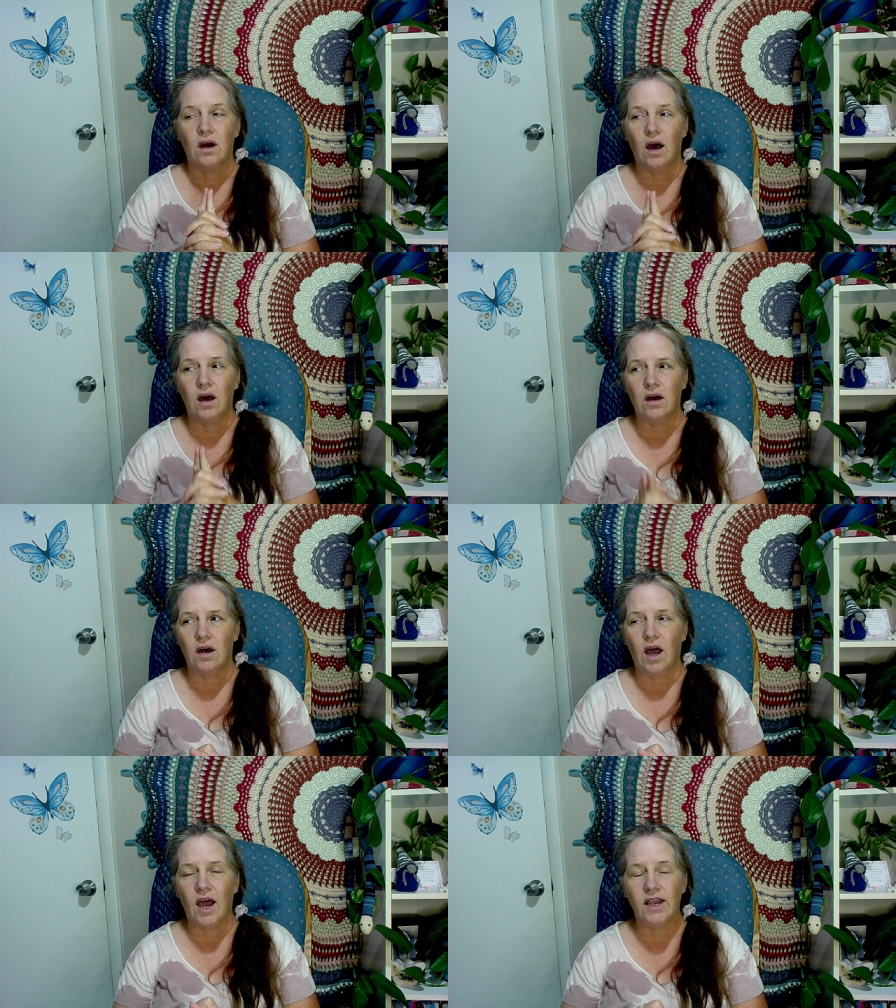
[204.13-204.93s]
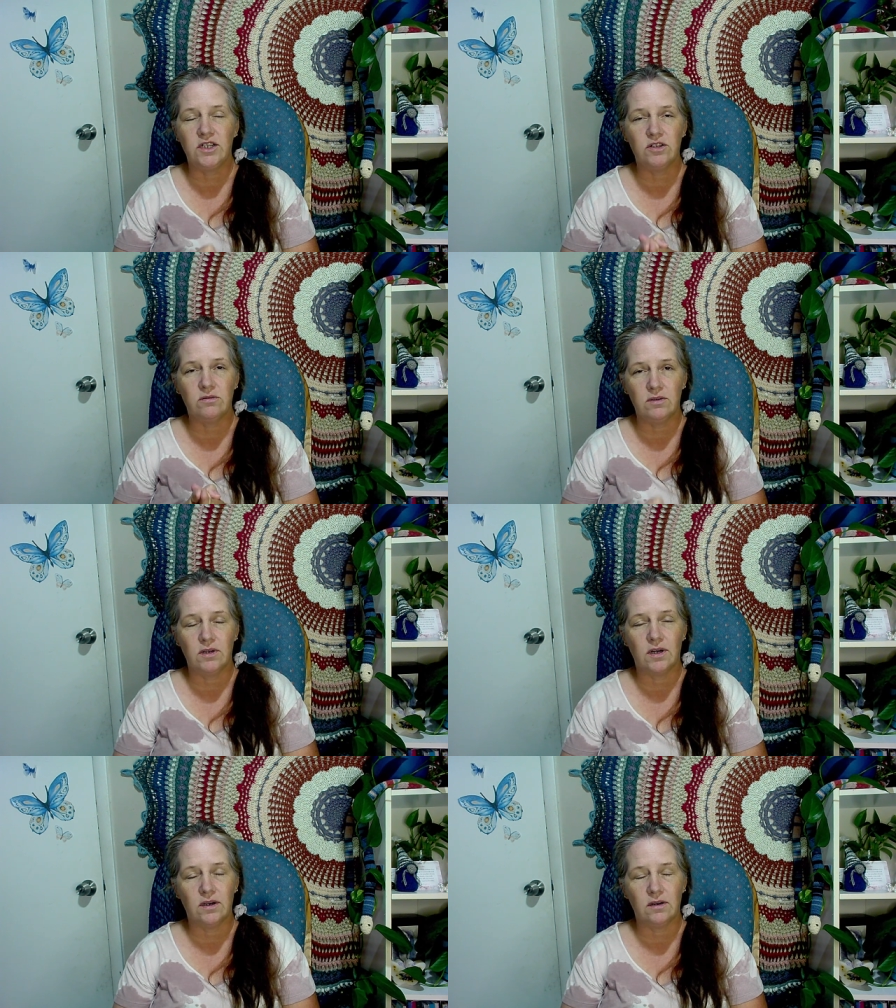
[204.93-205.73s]
uh, i do
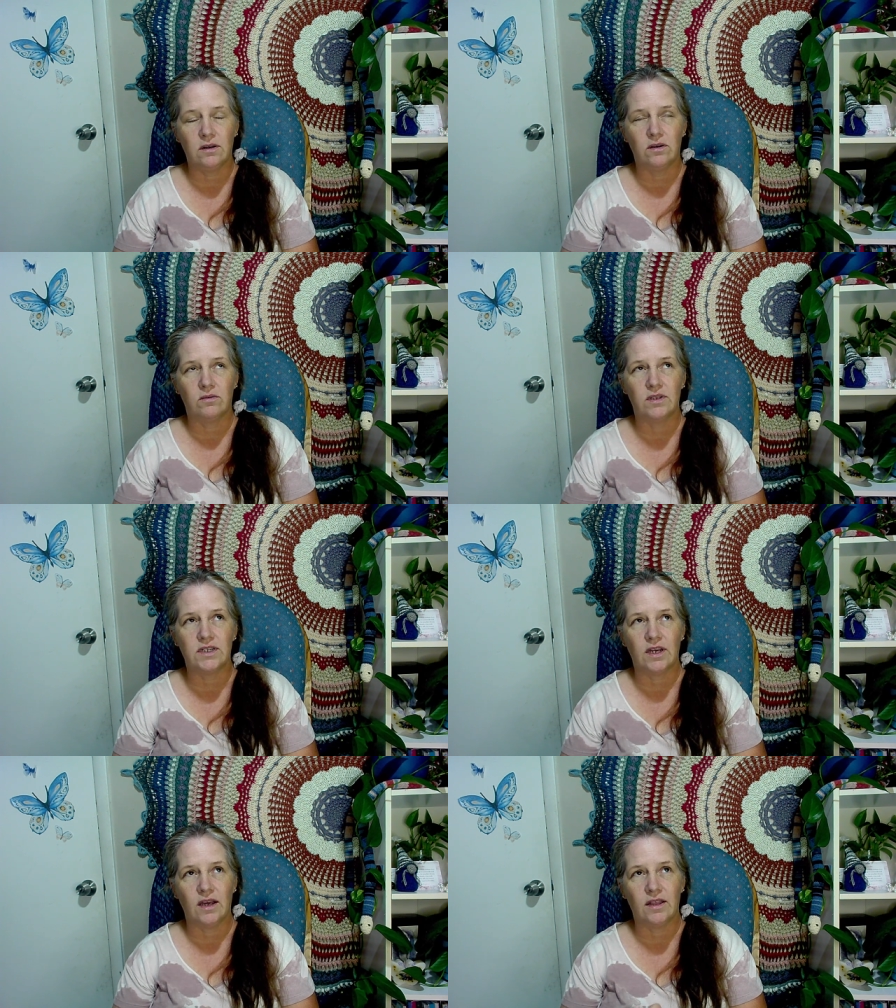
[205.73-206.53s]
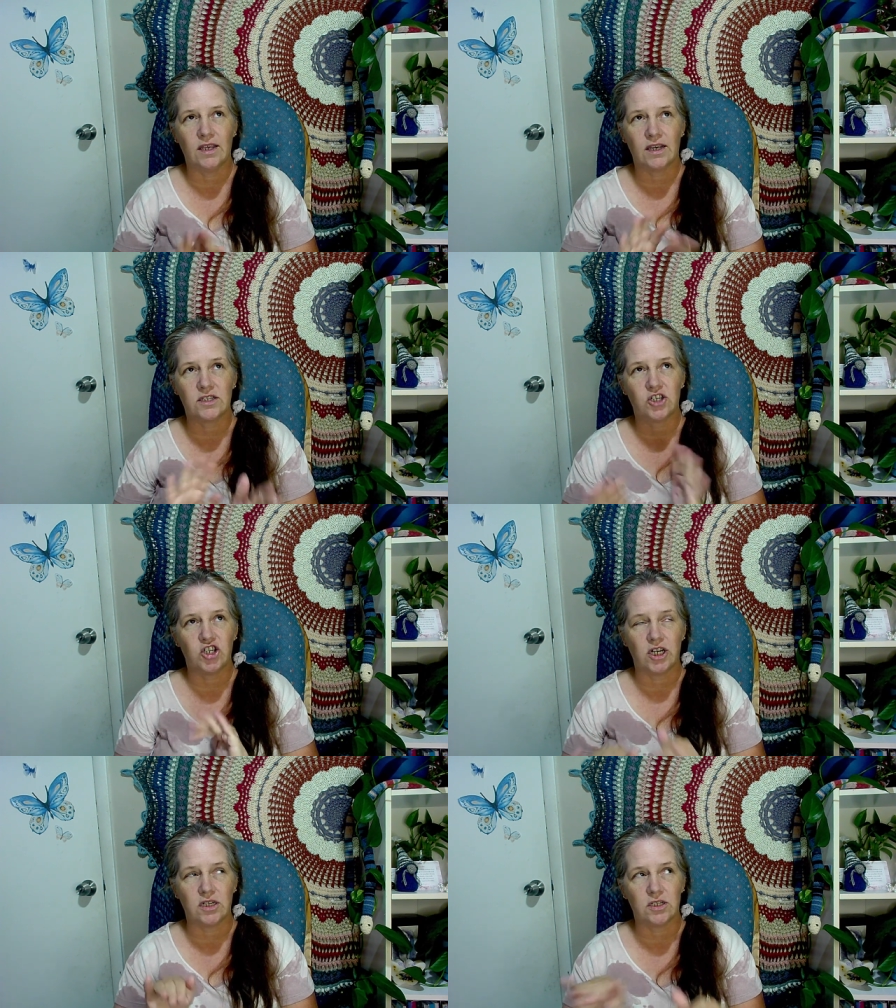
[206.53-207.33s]
not know the the
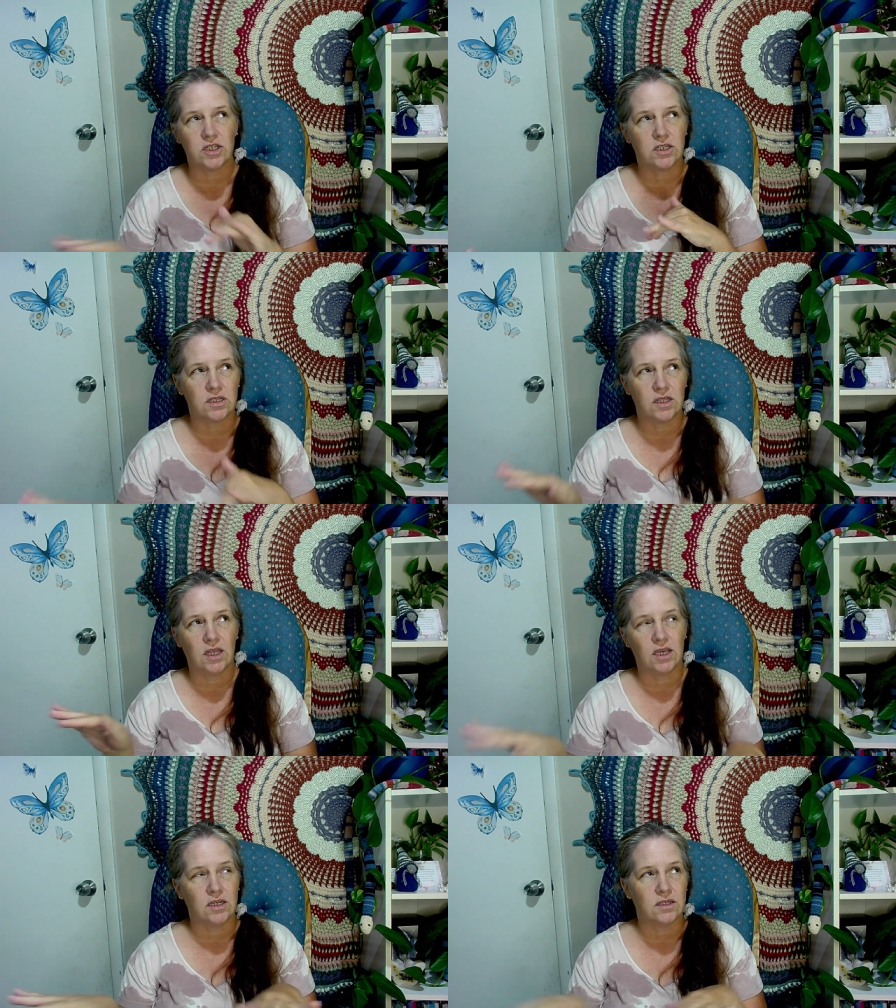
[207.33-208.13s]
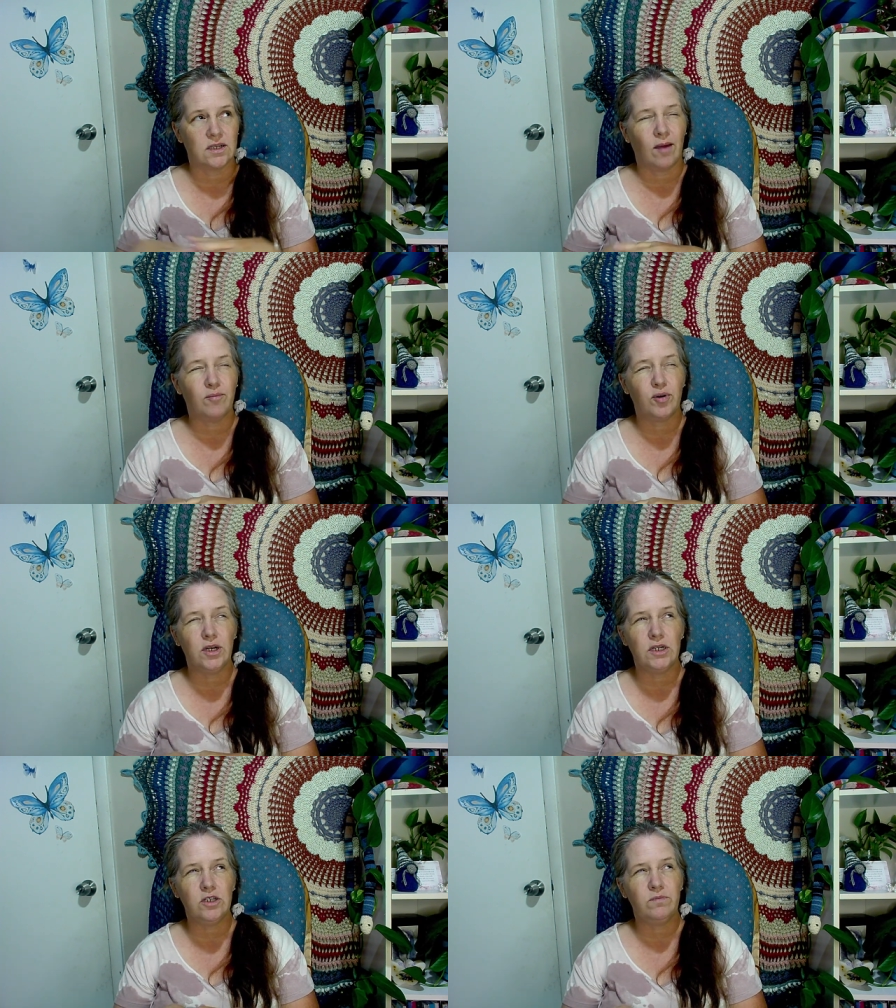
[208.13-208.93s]
exchange things i'm
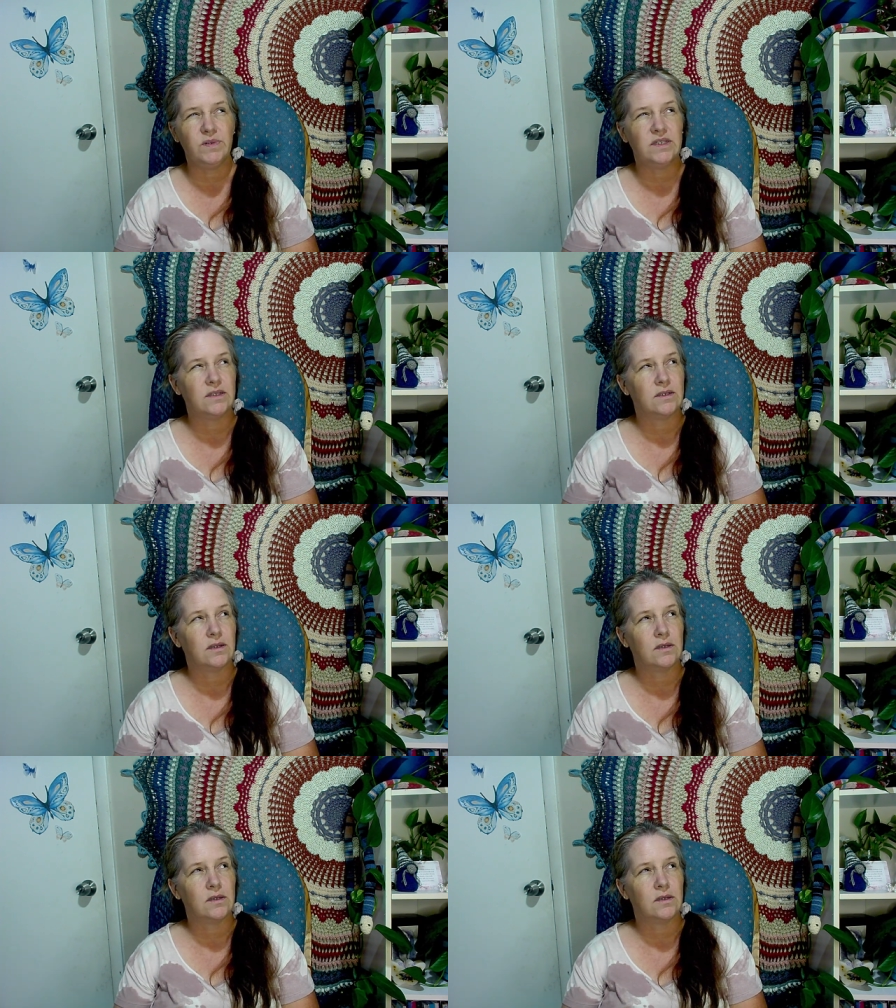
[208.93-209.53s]
pretty sure bes-